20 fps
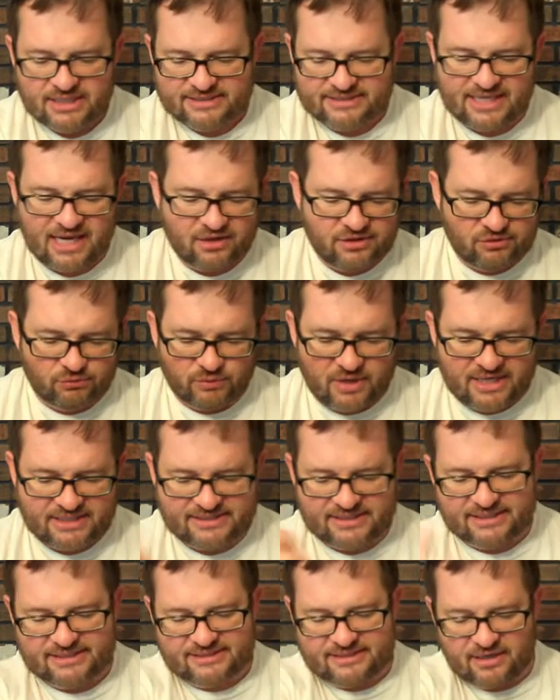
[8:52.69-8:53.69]
see how the
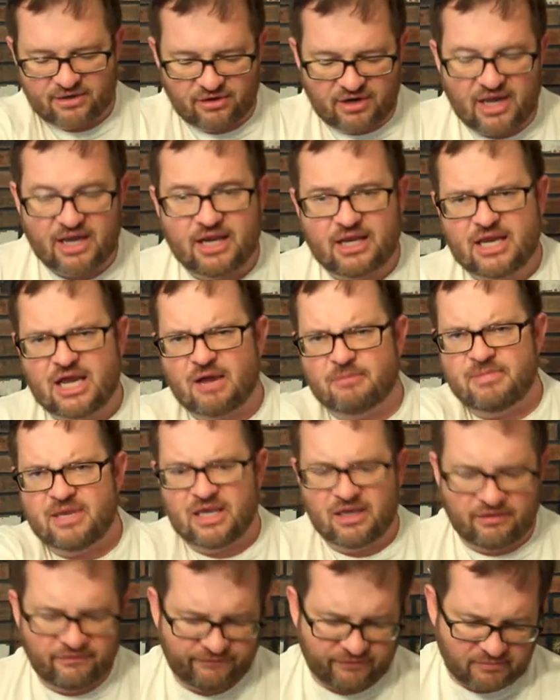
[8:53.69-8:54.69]
rays of the sun are kind of
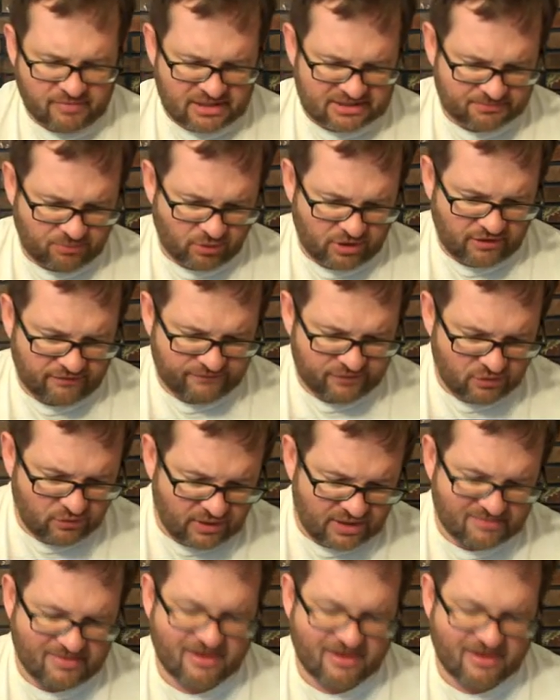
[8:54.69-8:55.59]
coming in from his point of view